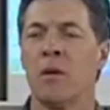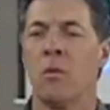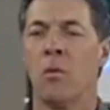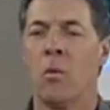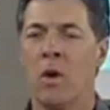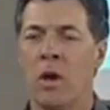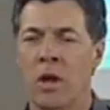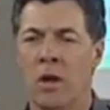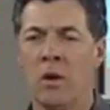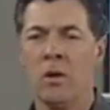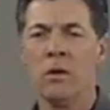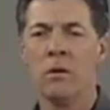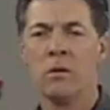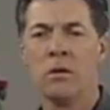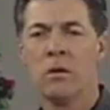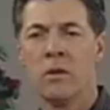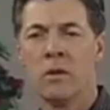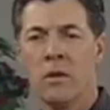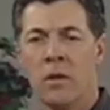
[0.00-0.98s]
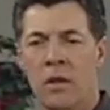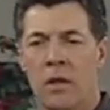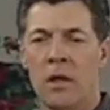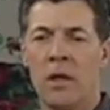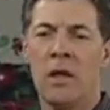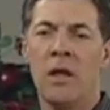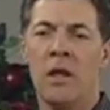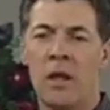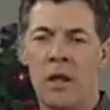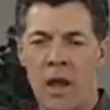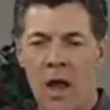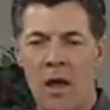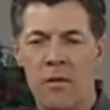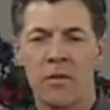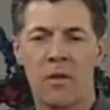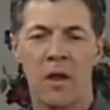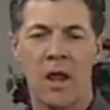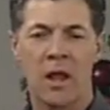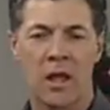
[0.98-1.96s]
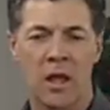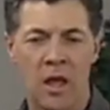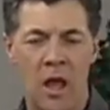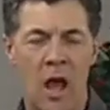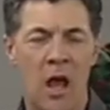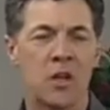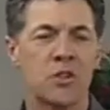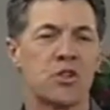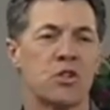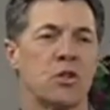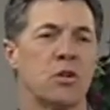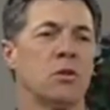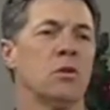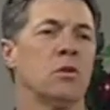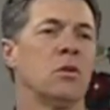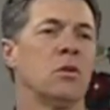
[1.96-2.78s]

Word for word: Well, now that I got you